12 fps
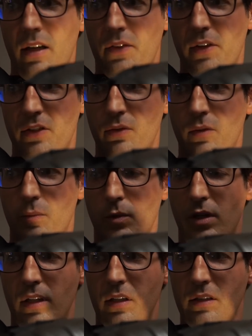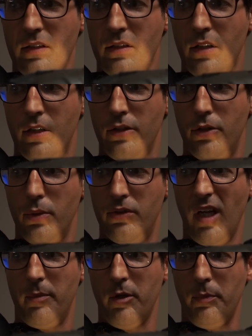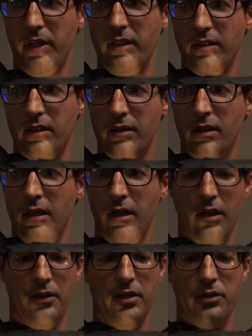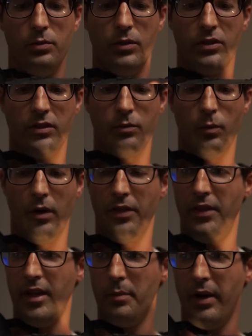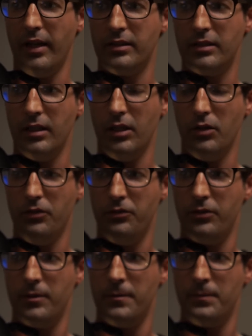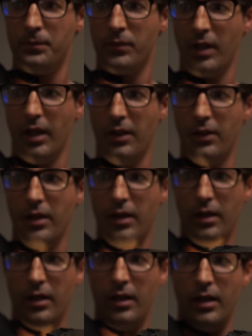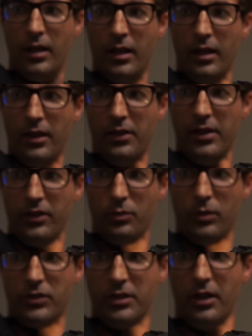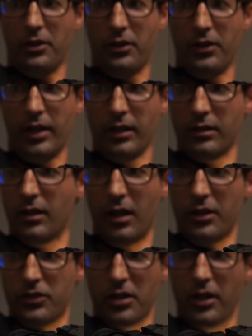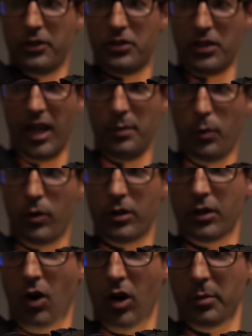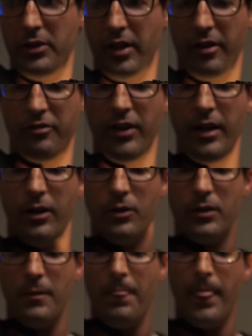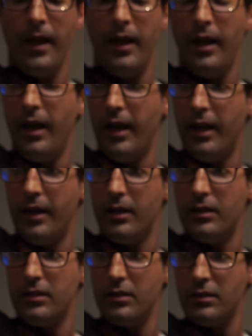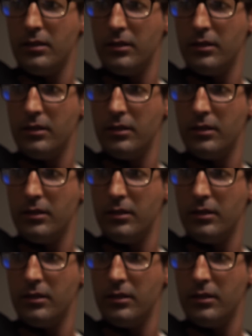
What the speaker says: This one was two separate pieces. This was one thing by itself, and then this was another thing. And just another skateboard armor that I found, and